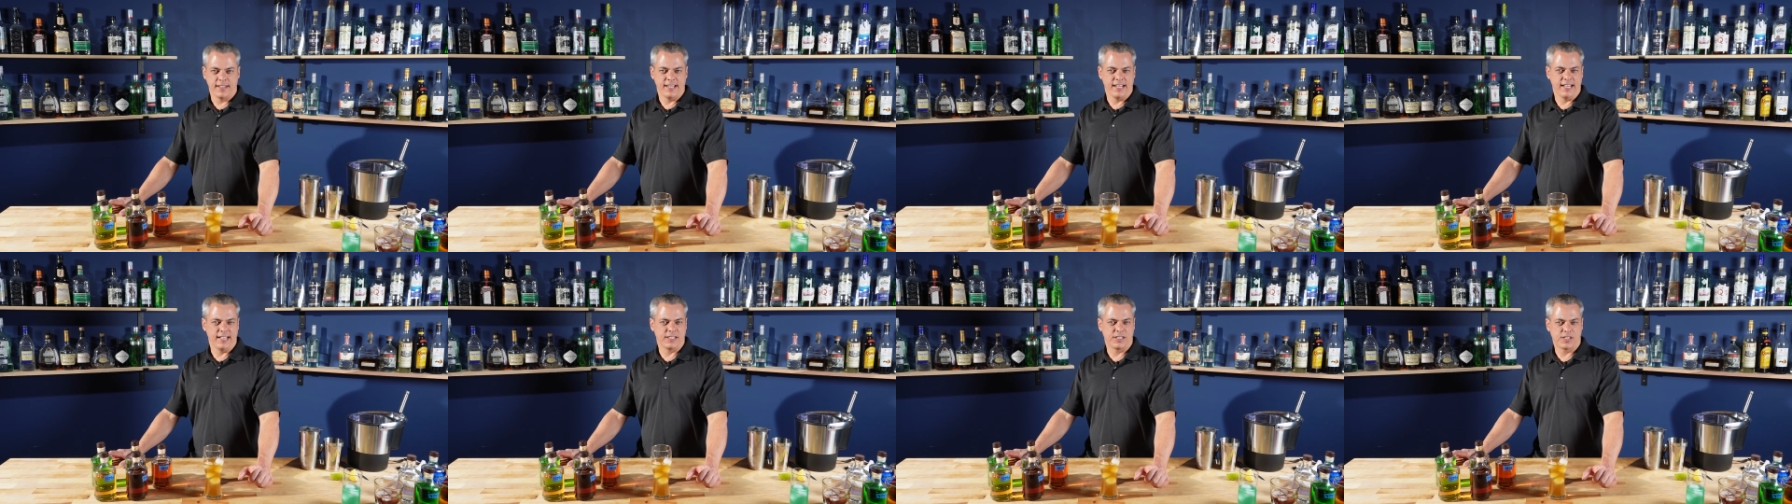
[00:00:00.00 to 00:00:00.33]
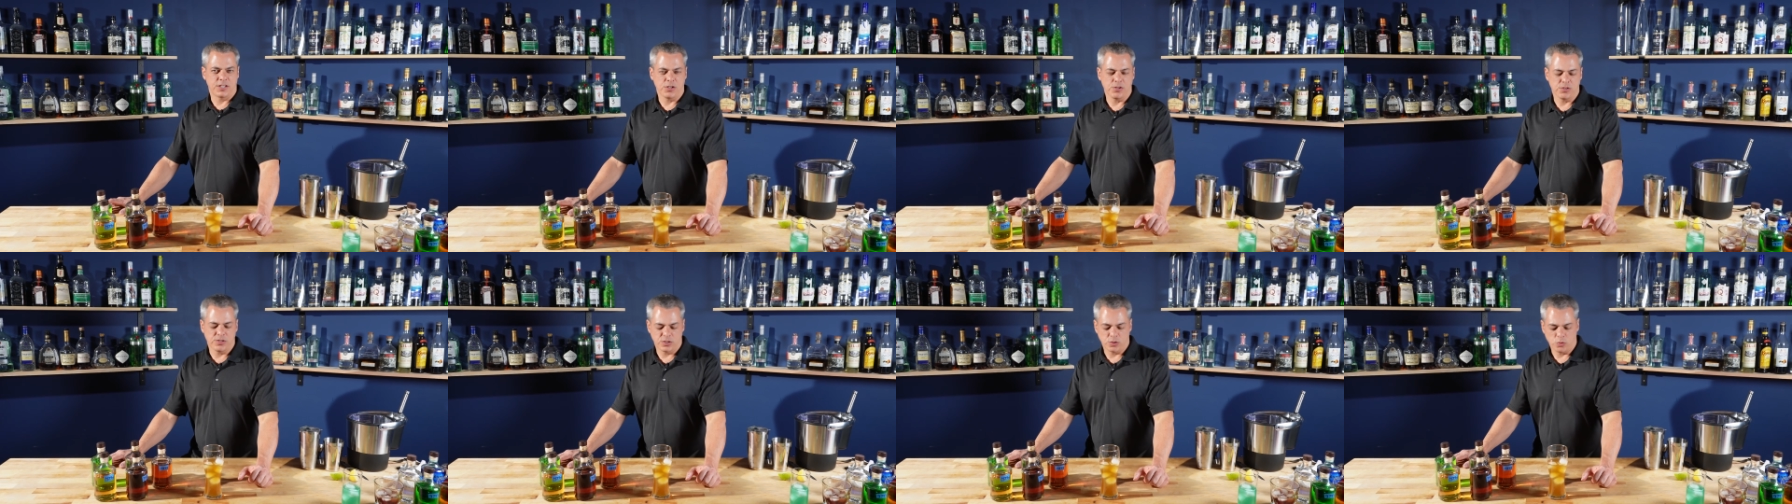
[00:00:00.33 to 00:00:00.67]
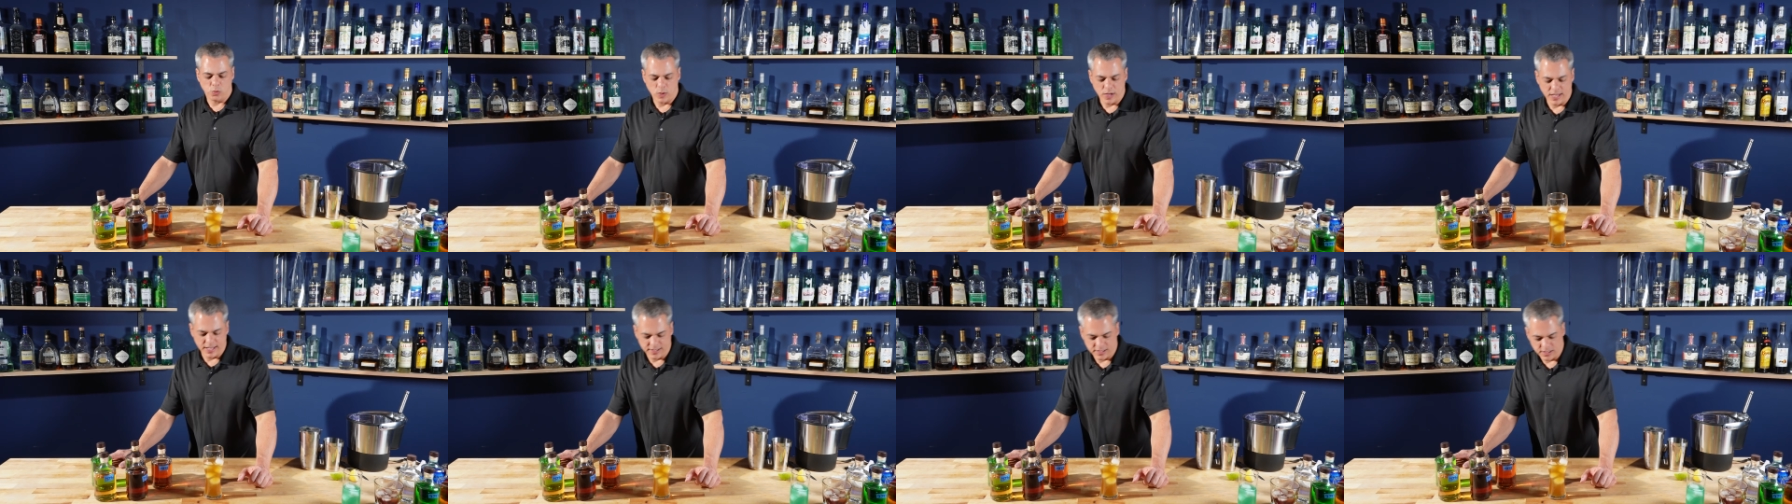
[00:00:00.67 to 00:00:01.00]
It's too
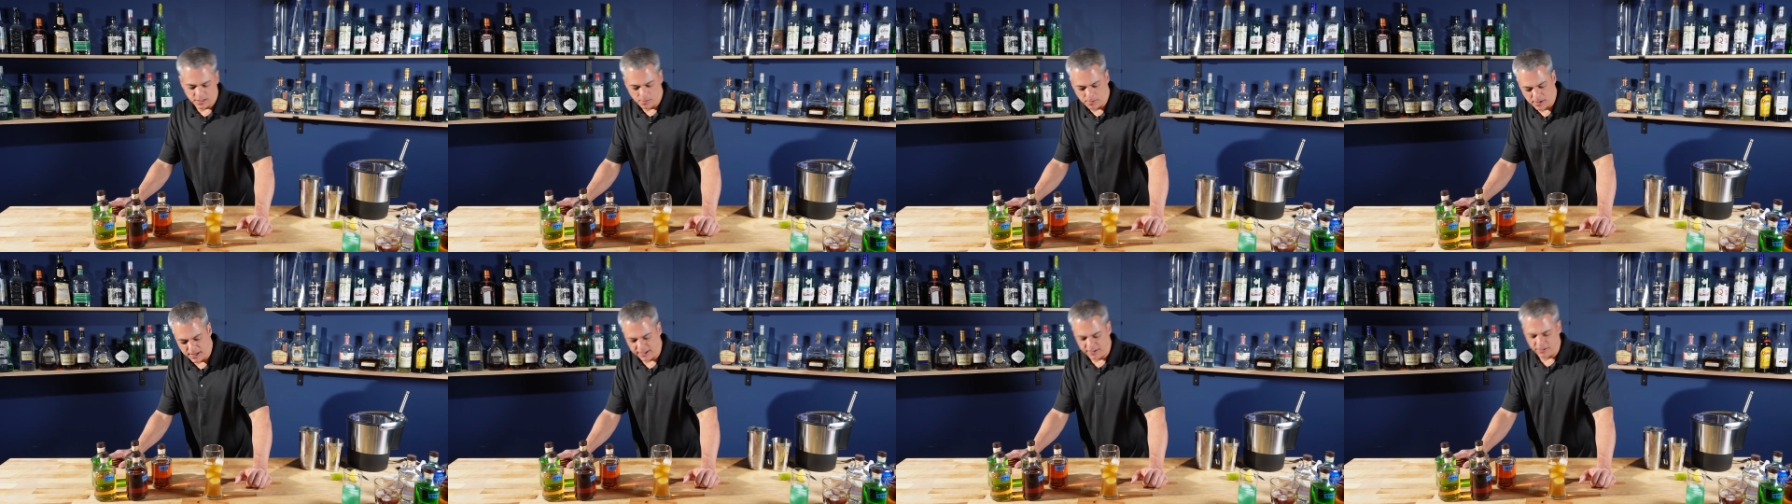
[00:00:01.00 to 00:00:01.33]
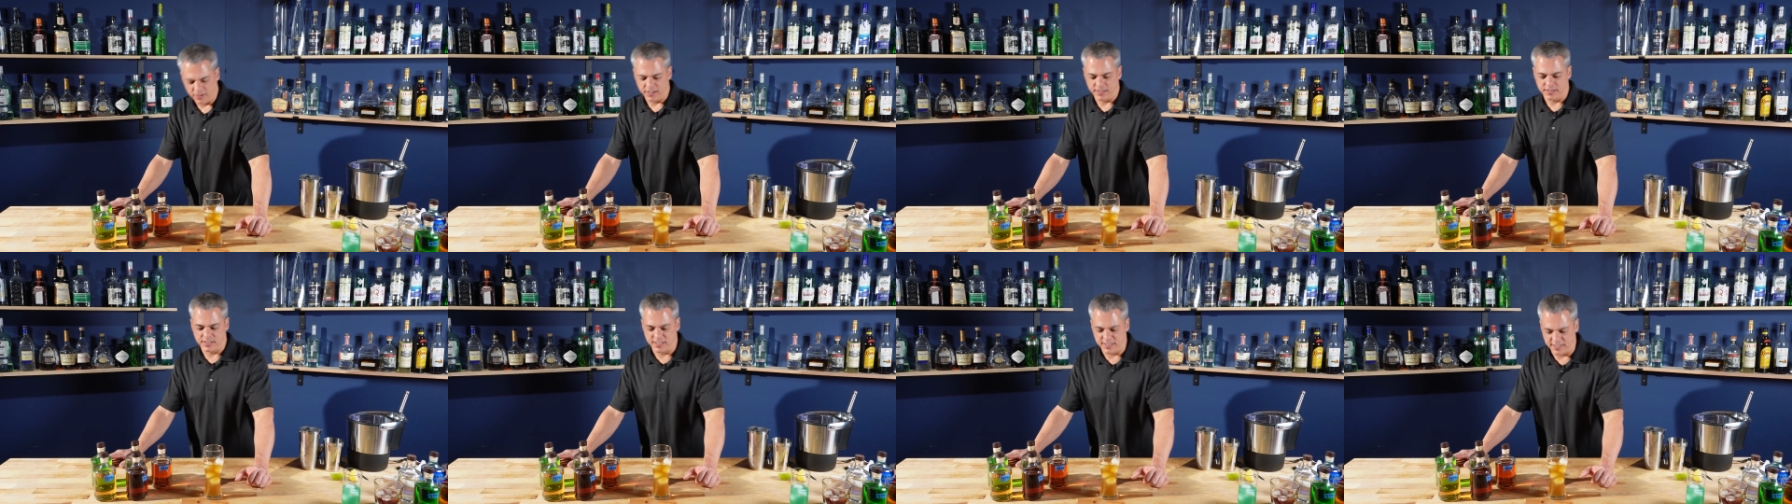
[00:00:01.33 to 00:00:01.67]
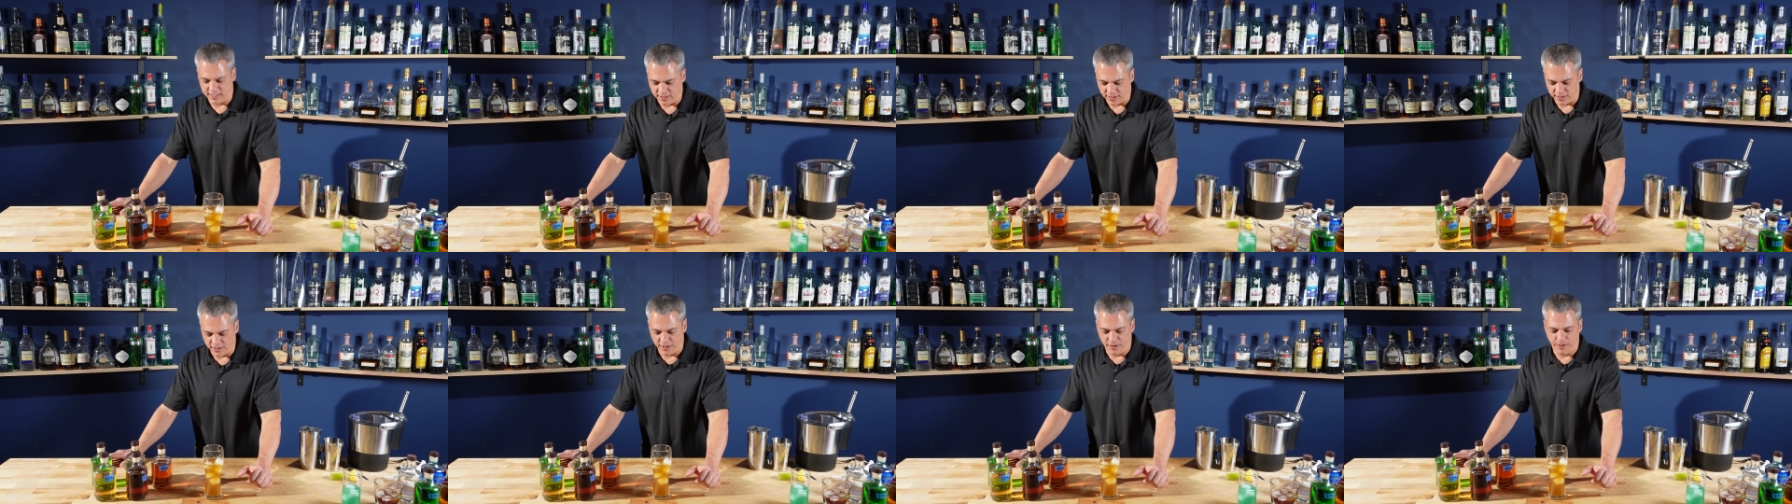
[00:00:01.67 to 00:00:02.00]
sweet to be good
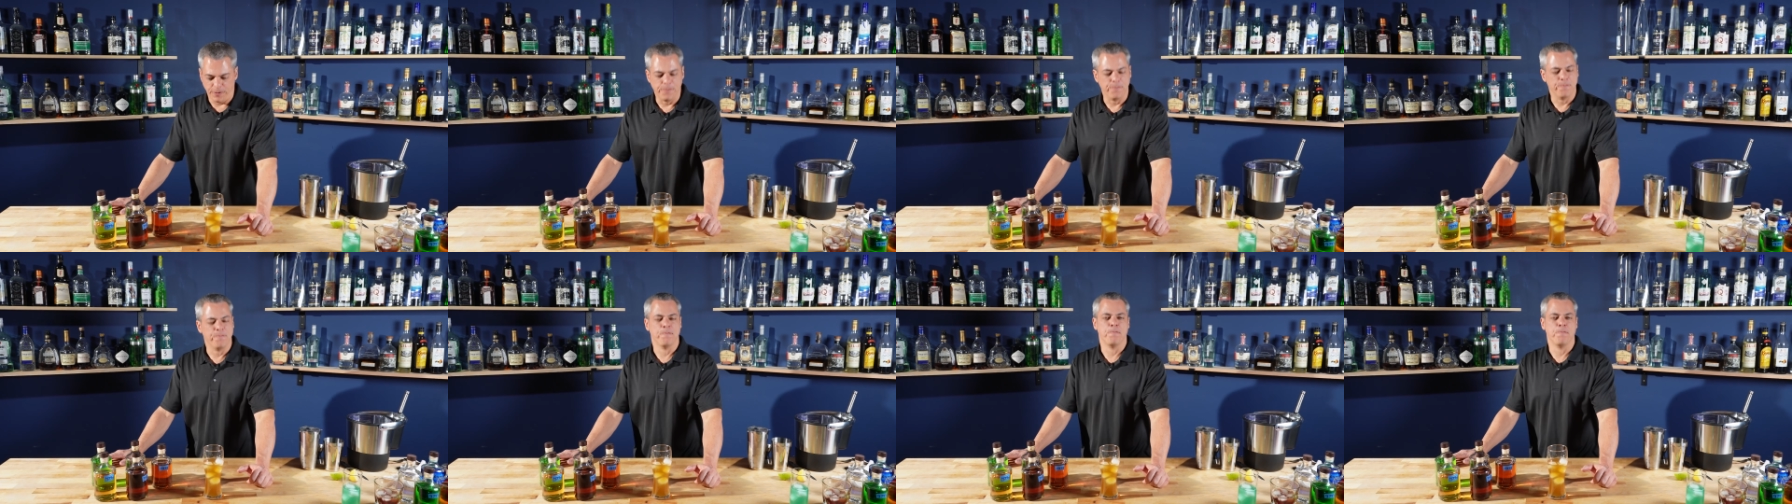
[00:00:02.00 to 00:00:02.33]
still though.